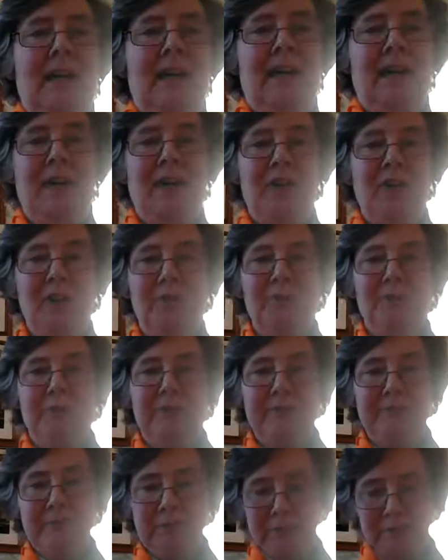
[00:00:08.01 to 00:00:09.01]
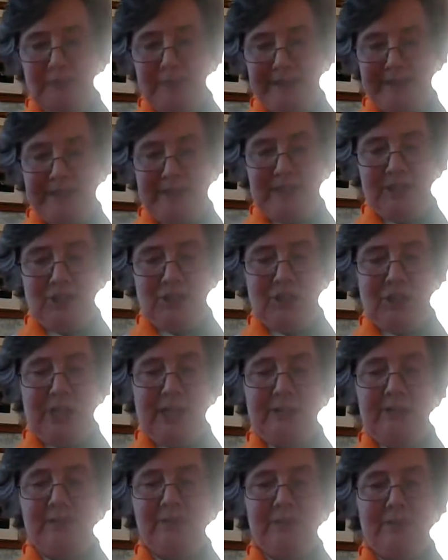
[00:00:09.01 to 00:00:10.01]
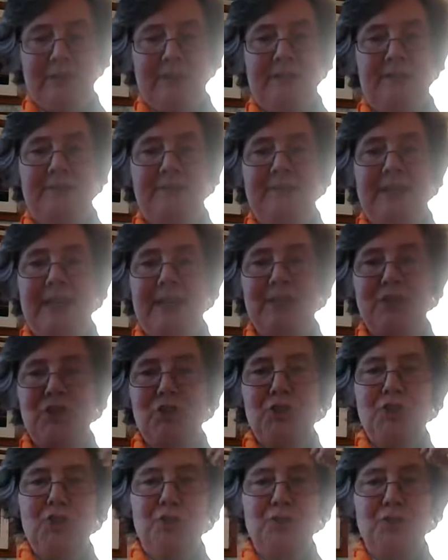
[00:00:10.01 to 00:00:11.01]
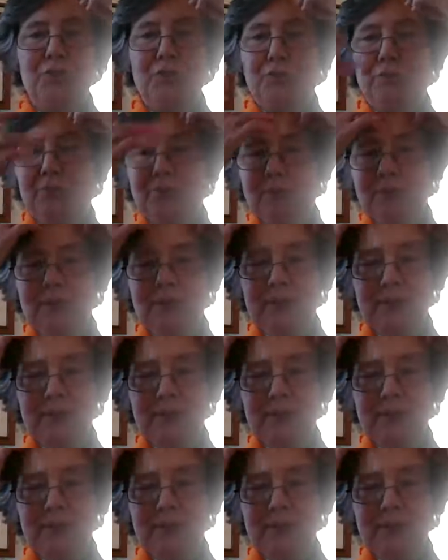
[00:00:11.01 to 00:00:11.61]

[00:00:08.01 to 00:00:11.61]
I hope you're all ready to shout as usual.